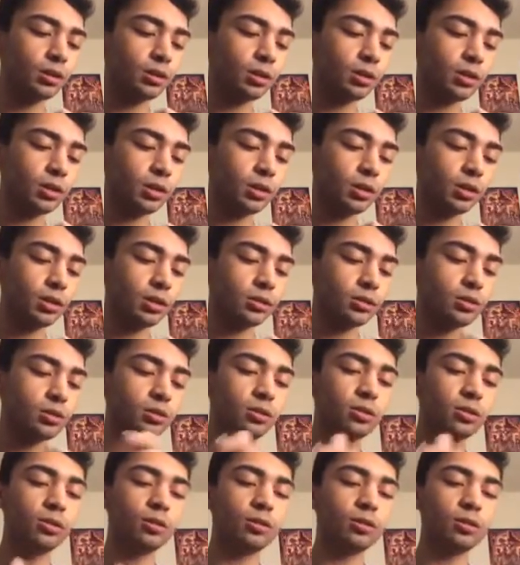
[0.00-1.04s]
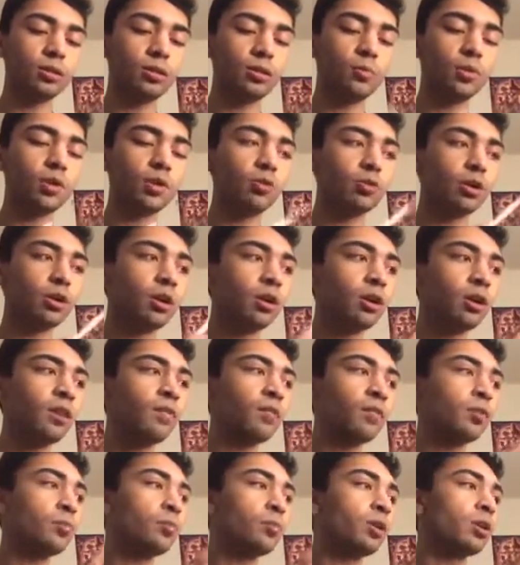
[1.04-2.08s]
because when you knock
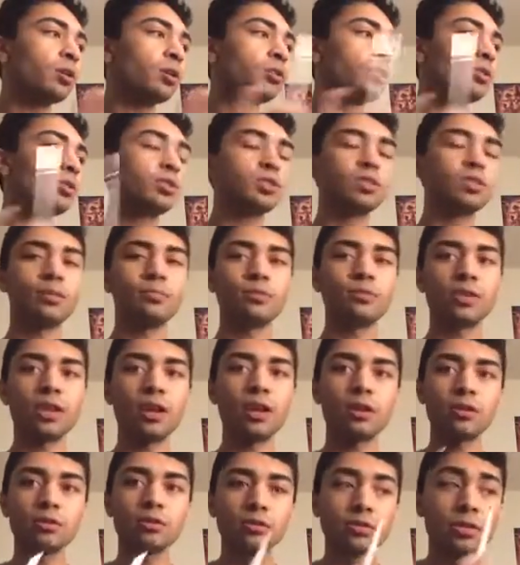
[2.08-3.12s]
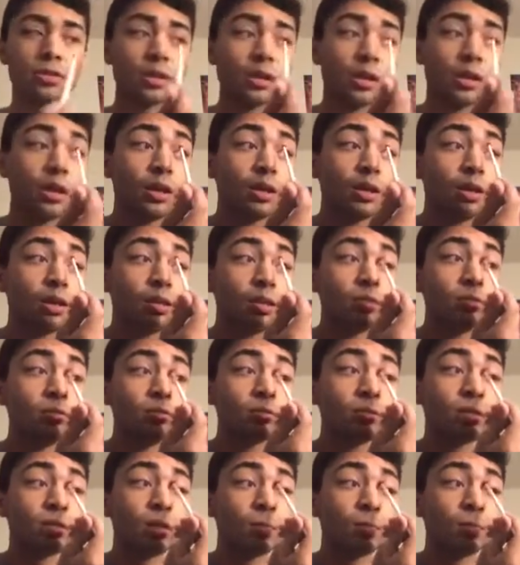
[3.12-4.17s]
off the brush, sun shadows
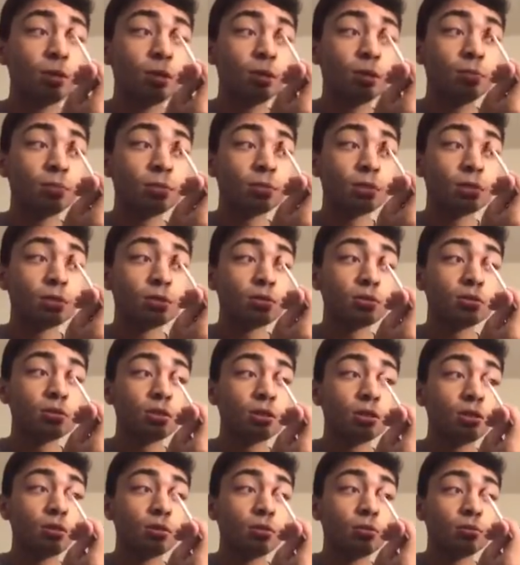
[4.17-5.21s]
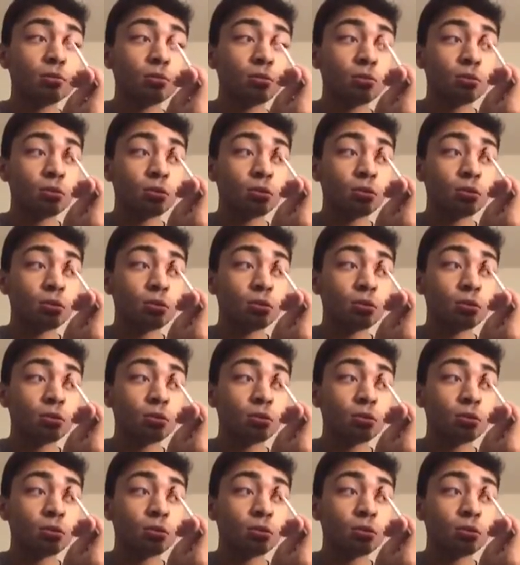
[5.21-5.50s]
lose their pigment, so